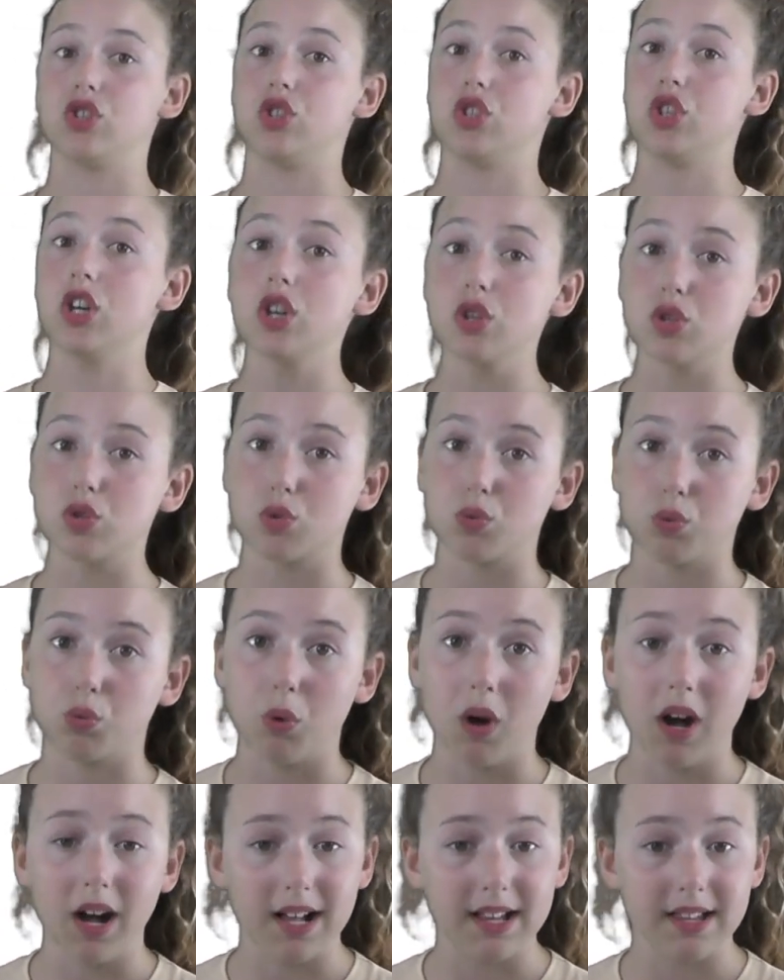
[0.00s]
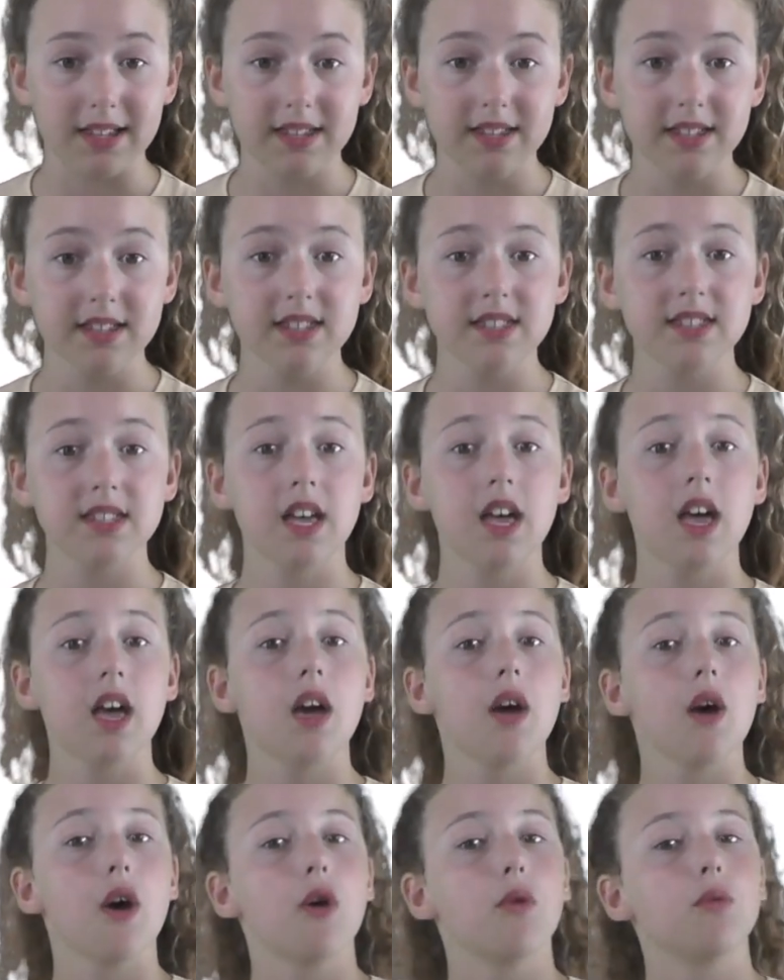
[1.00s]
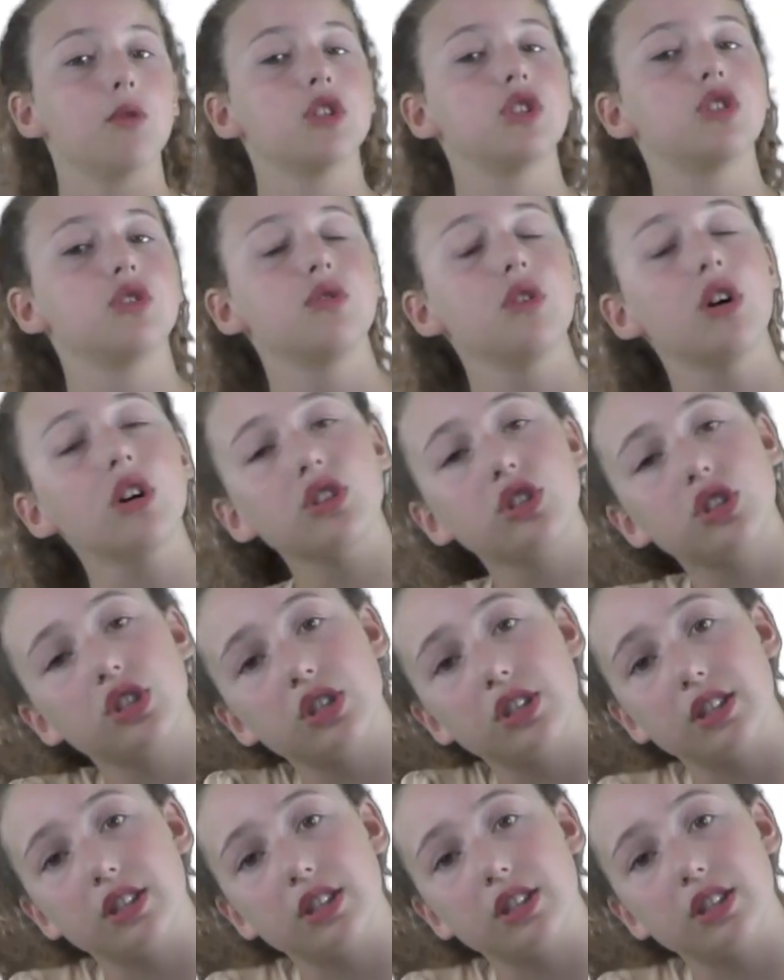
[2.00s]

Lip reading: just once, we do not